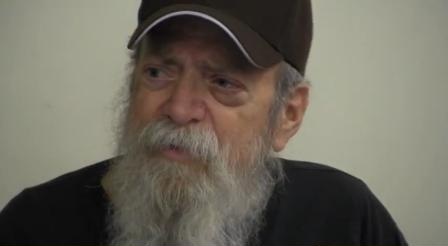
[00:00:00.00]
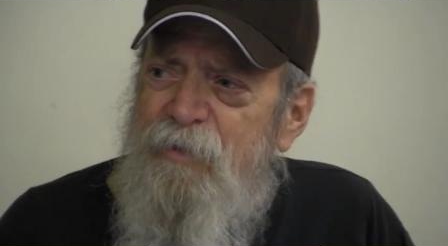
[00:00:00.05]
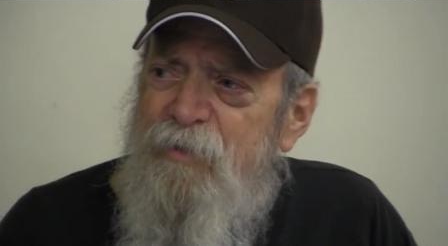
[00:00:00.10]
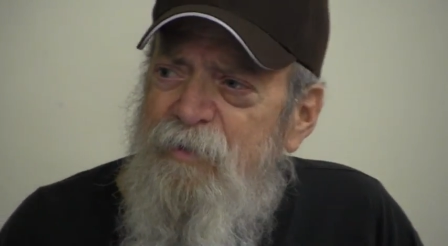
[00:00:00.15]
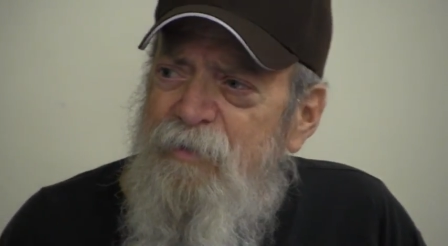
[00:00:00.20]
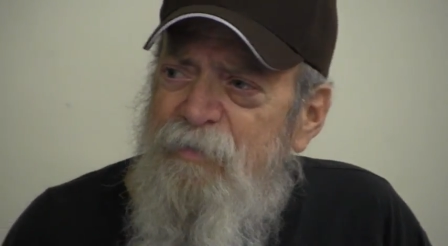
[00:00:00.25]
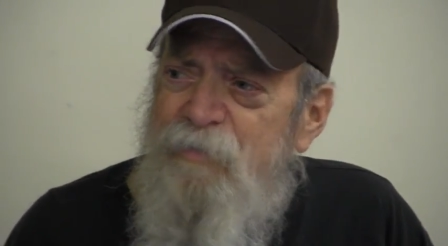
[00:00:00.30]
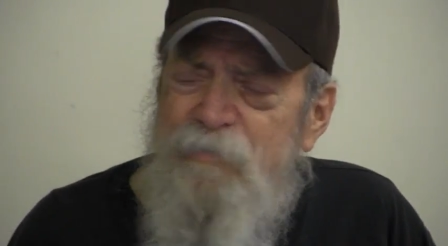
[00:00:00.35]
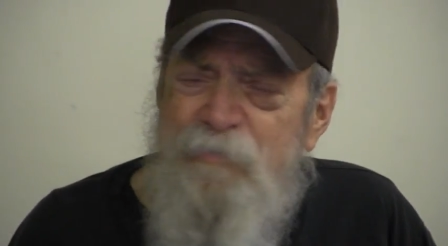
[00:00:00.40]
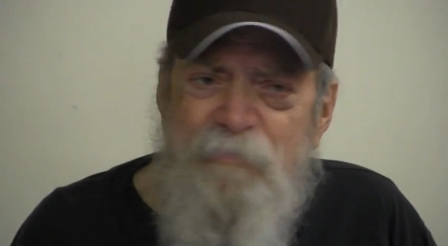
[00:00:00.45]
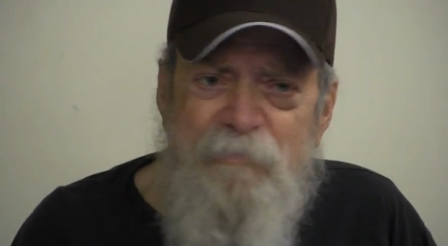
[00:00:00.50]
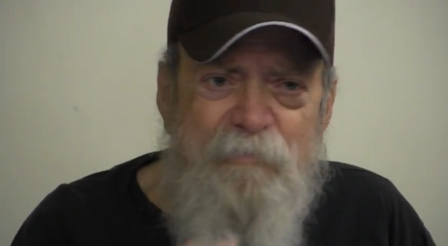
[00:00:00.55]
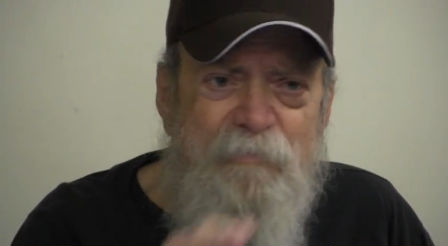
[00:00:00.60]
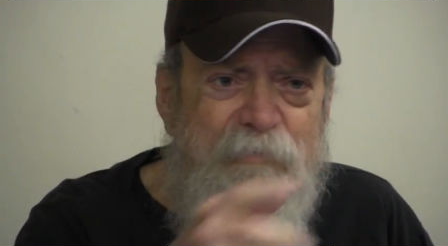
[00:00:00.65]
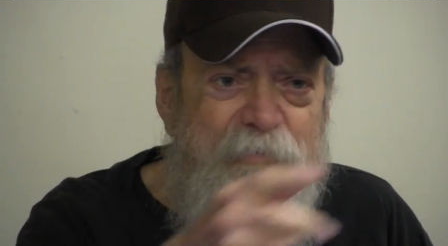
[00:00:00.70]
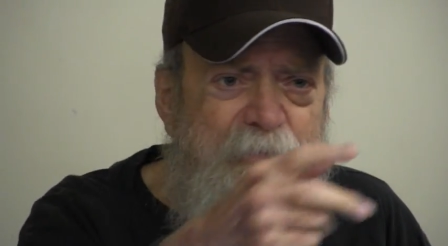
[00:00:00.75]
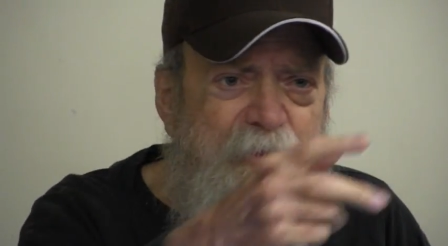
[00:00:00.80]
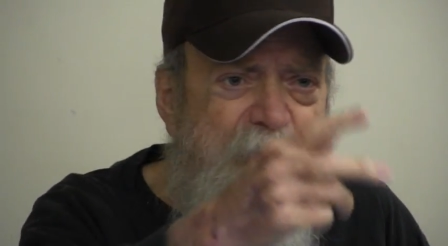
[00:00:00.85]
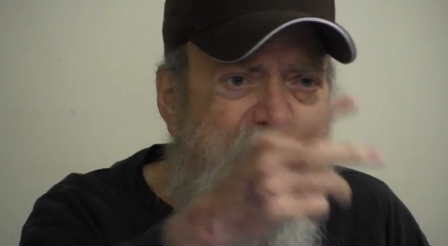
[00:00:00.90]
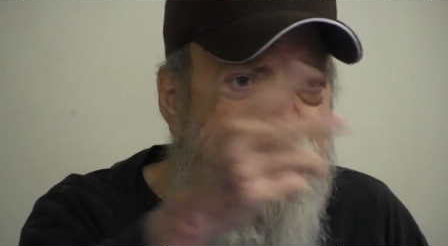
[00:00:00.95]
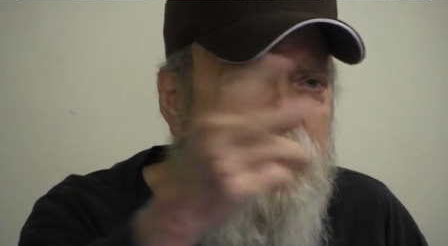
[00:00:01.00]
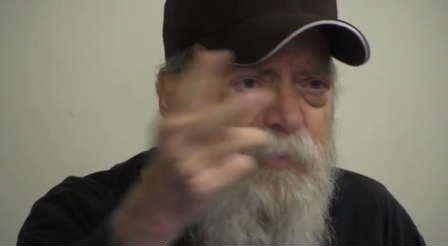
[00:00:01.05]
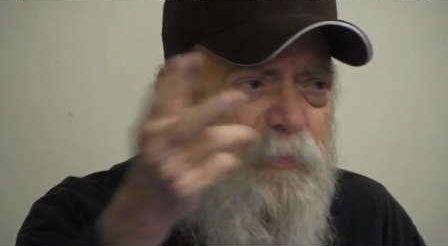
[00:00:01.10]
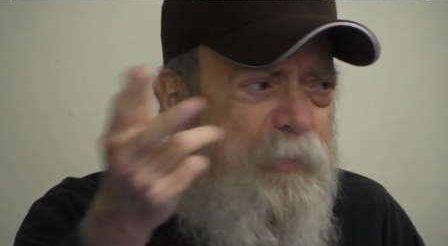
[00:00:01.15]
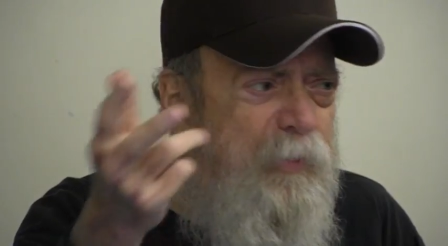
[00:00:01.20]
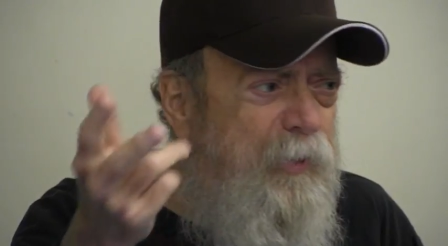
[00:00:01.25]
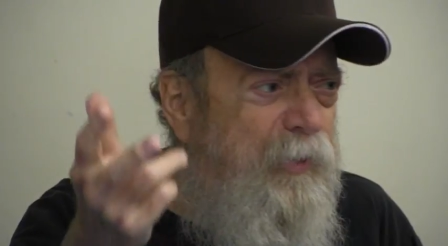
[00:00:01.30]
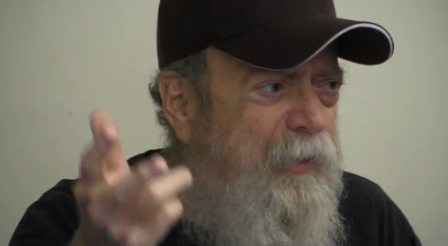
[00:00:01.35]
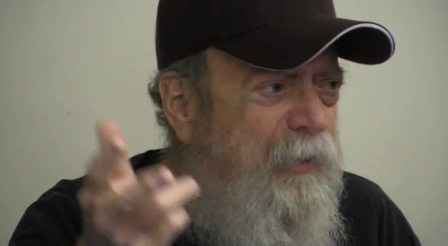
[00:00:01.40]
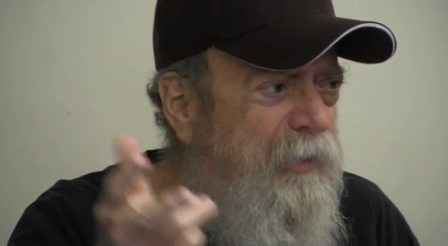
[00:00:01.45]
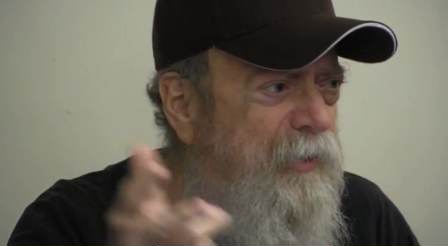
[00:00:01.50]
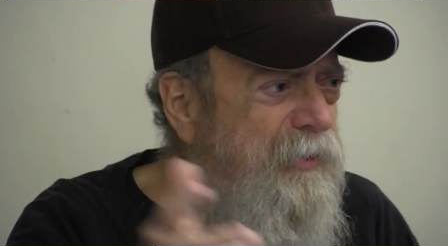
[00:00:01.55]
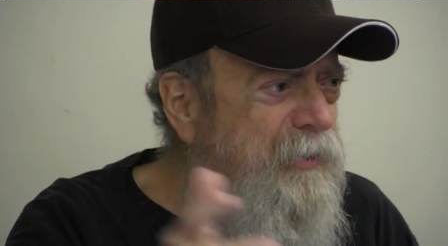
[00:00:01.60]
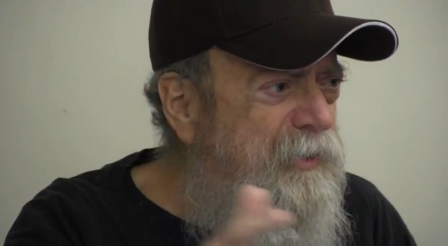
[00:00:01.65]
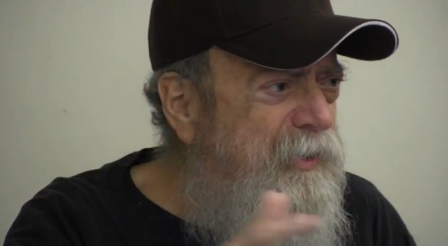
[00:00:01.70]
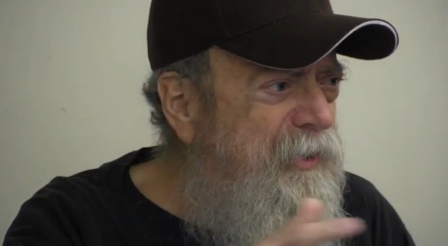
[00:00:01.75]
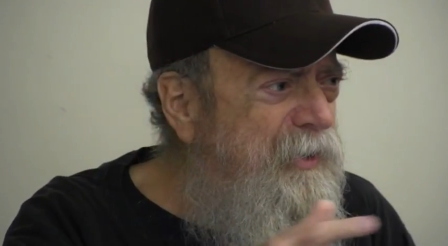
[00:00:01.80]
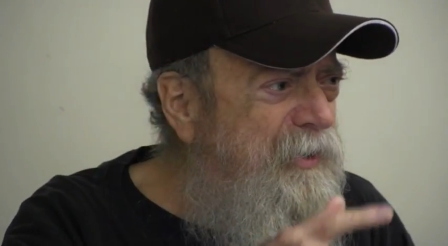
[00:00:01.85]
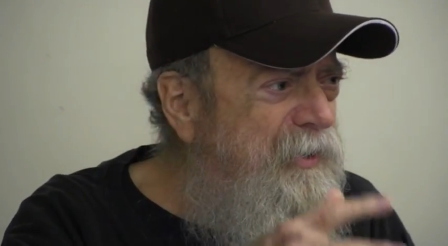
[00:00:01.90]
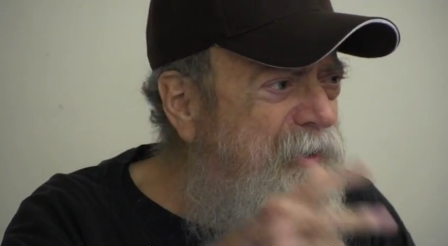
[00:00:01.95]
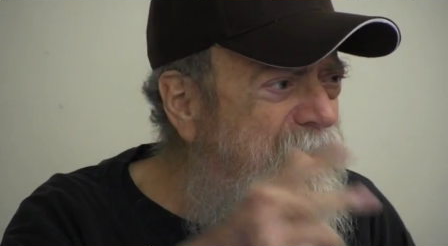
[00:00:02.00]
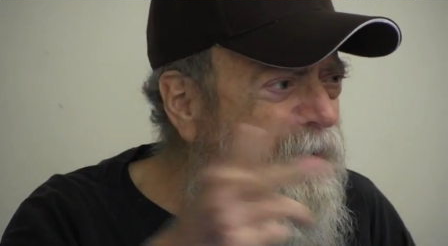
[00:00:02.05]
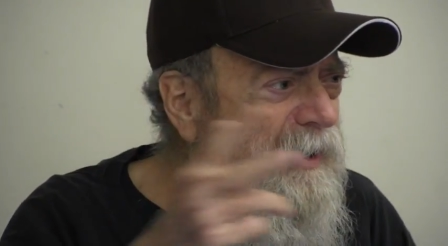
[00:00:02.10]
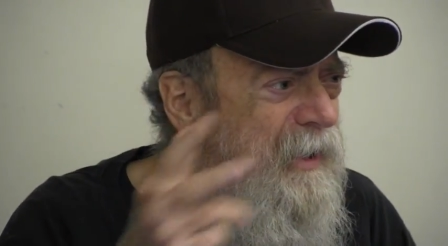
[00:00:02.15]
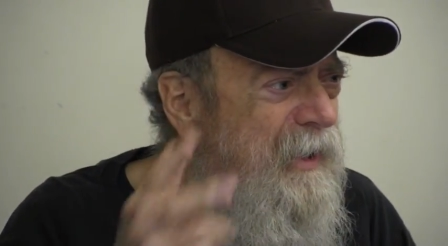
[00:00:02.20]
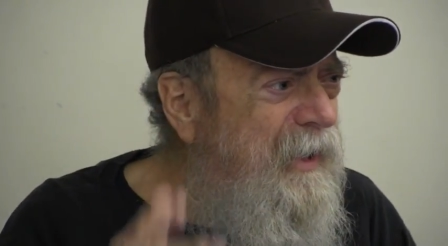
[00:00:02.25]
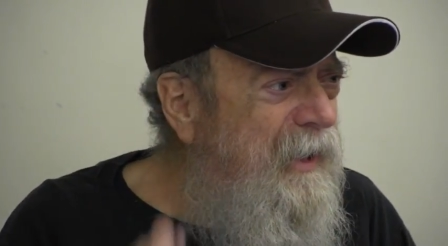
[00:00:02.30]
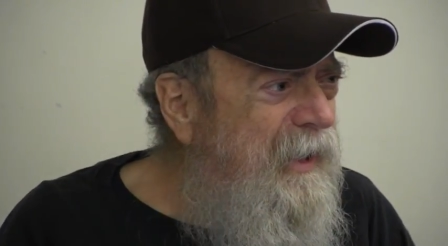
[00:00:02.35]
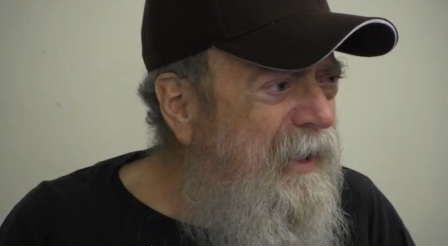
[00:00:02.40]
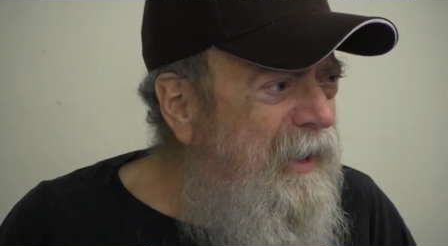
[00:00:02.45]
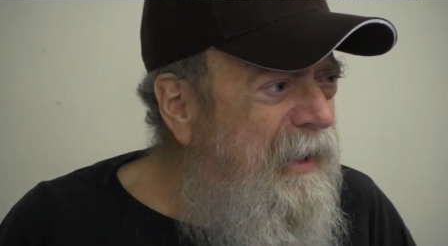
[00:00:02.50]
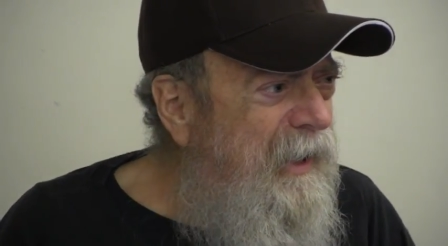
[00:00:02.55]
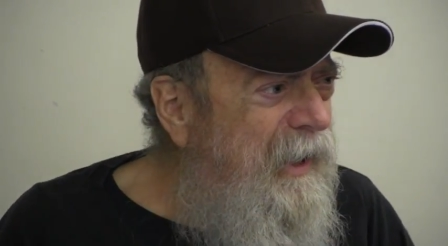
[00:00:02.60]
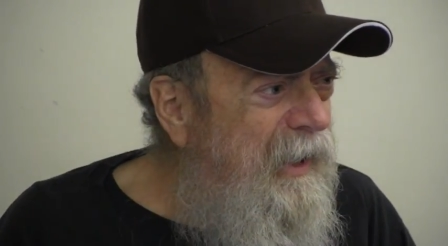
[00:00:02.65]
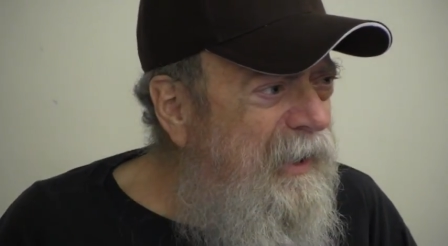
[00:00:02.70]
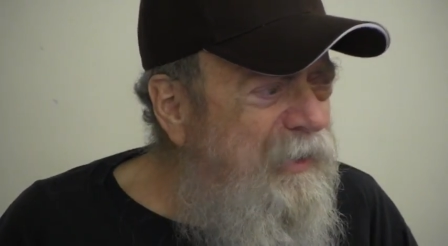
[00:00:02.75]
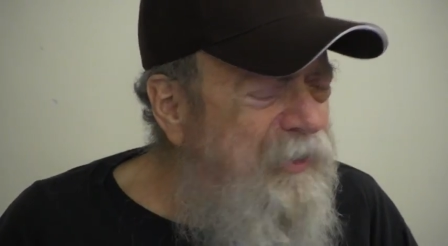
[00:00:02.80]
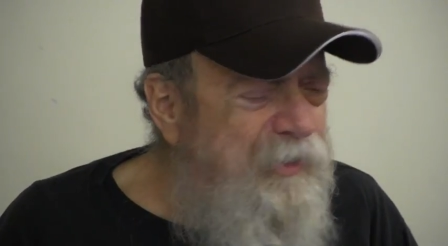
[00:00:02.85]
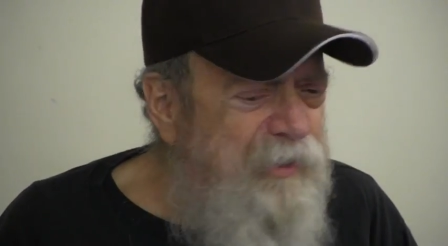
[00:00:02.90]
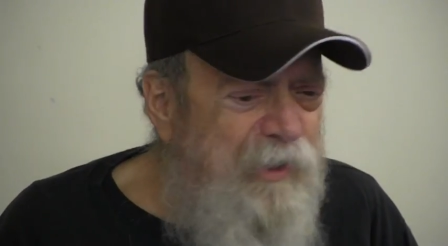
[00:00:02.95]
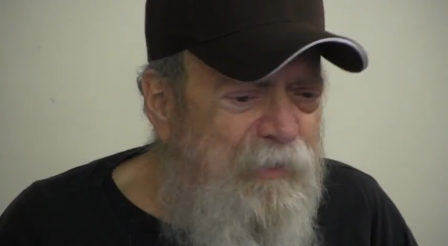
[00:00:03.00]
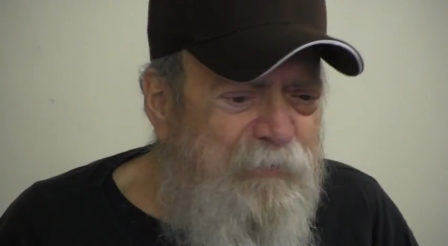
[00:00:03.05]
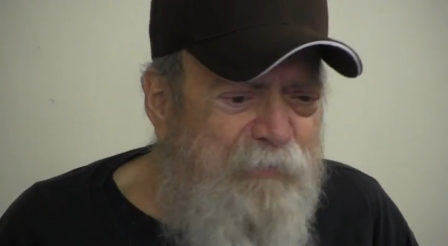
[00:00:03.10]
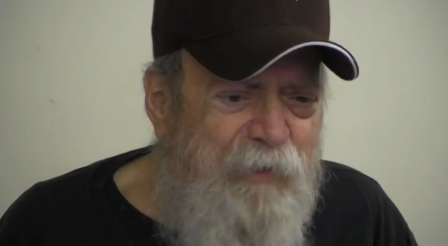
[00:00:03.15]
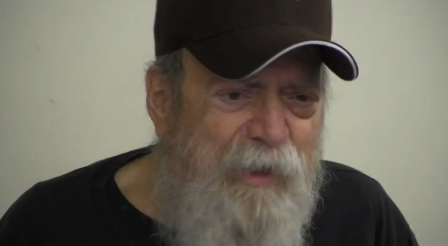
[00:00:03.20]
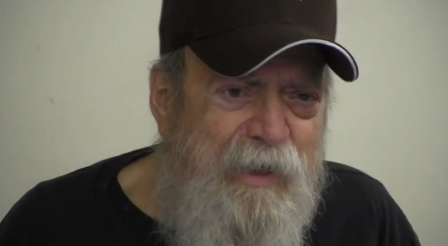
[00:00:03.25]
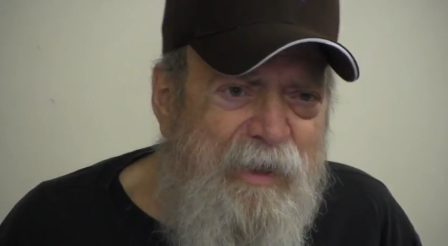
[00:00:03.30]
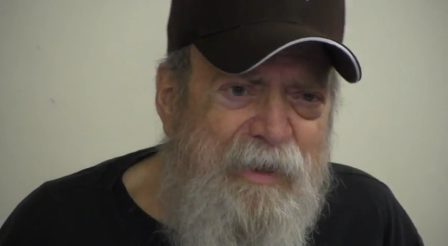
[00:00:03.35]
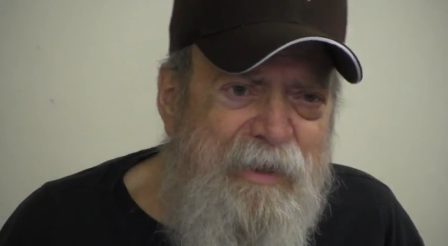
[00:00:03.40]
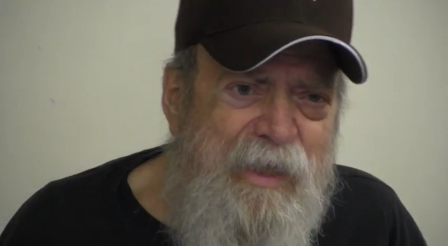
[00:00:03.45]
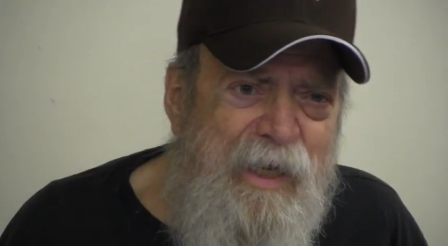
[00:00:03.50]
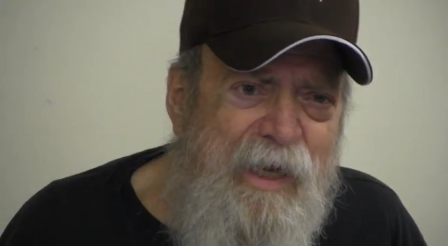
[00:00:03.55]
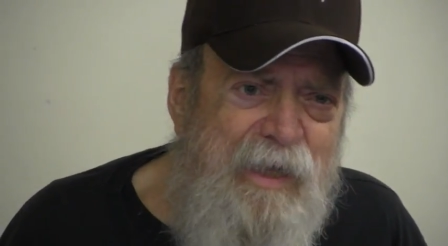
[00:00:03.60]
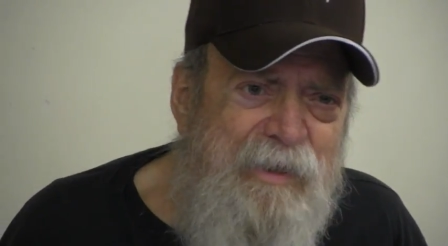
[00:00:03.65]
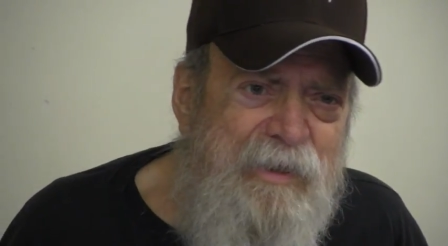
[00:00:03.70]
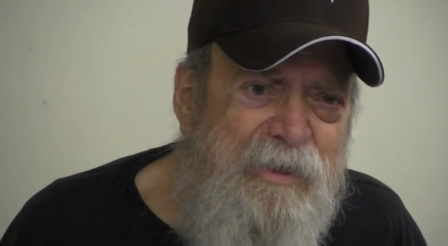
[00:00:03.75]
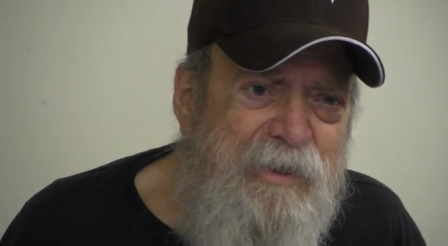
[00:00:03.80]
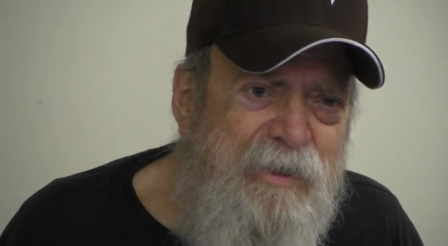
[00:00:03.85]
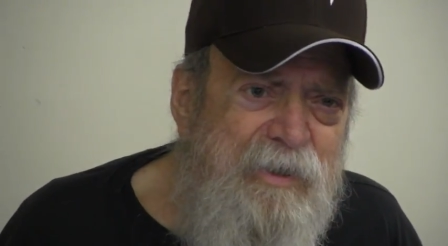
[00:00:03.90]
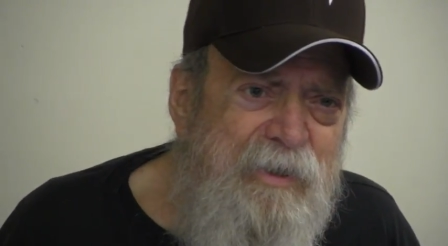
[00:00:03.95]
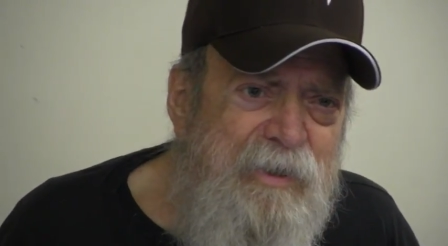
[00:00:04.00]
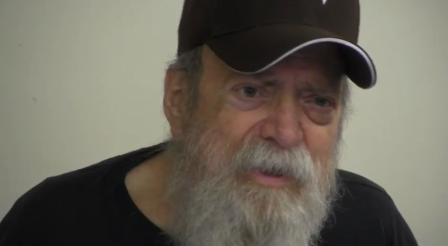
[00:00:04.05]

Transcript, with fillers: the cheeseburgers and, and stuff like that.